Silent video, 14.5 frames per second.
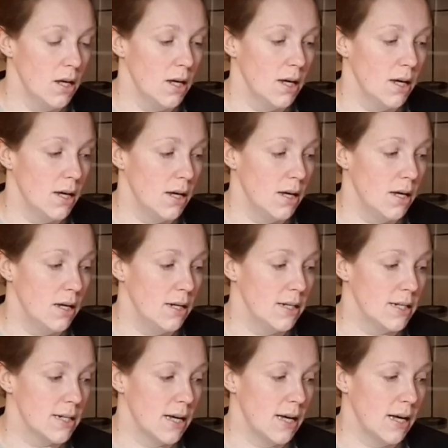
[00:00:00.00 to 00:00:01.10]

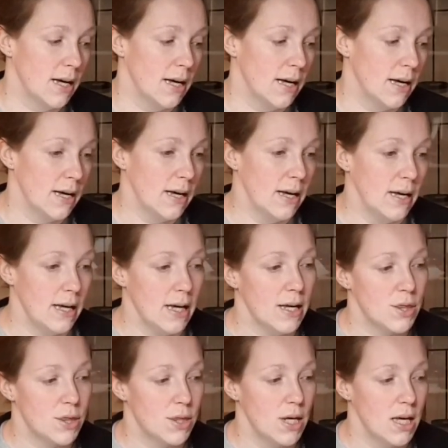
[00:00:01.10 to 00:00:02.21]
And I
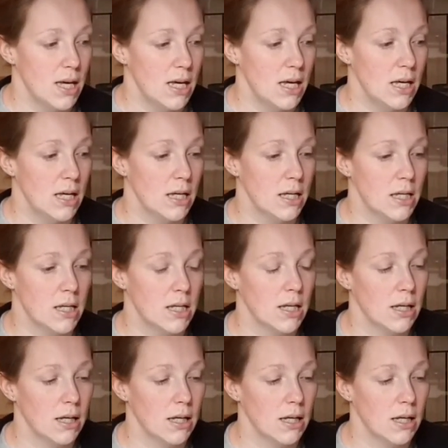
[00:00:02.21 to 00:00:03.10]
think